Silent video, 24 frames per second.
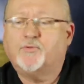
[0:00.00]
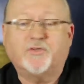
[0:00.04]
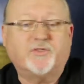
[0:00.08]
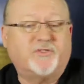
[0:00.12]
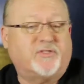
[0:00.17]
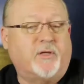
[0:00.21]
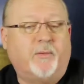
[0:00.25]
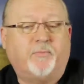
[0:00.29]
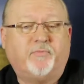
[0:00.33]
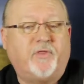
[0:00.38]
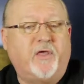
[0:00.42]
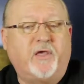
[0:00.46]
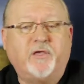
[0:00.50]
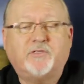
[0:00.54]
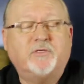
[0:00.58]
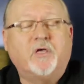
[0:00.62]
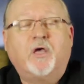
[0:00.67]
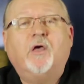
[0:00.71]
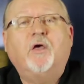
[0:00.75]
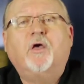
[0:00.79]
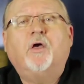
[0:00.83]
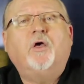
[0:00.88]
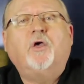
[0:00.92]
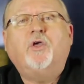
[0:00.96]
There's some things
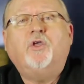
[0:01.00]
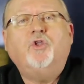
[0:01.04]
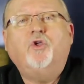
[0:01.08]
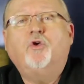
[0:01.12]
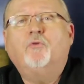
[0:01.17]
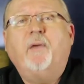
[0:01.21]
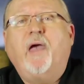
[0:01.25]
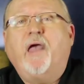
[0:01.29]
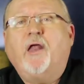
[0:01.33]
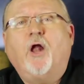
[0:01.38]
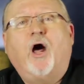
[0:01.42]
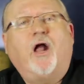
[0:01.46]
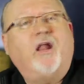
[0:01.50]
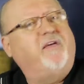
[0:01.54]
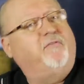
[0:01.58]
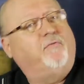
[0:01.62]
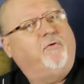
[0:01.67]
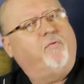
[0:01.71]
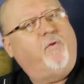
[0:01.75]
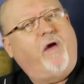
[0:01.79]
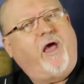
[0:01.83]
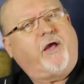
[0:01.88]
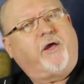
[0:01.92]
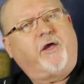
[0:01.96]
you may not
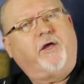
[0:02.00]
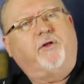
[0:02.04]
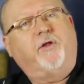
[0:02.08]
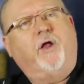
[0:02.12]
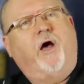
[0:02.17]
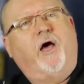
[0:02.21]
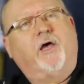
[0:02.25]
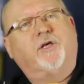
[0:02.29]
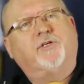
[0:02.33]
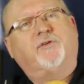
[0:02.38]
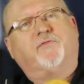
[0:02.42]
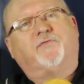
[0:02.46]
even recognize.